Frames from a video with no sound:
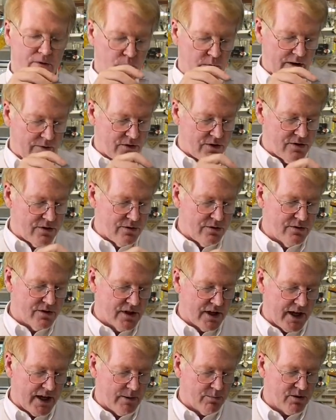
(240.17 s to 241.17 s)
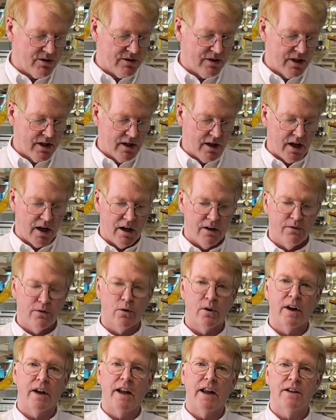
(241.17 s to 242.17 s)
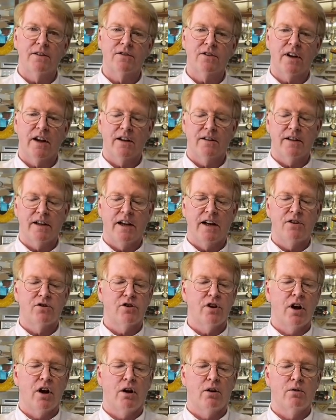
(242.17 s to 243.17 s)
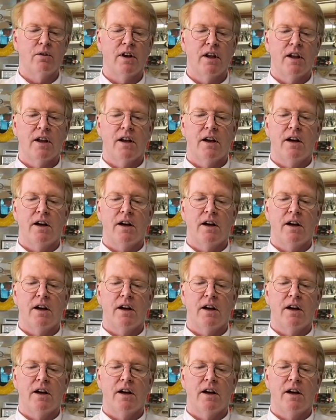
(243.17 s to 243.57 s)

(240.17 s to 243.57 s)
We have two types for N scale and HO.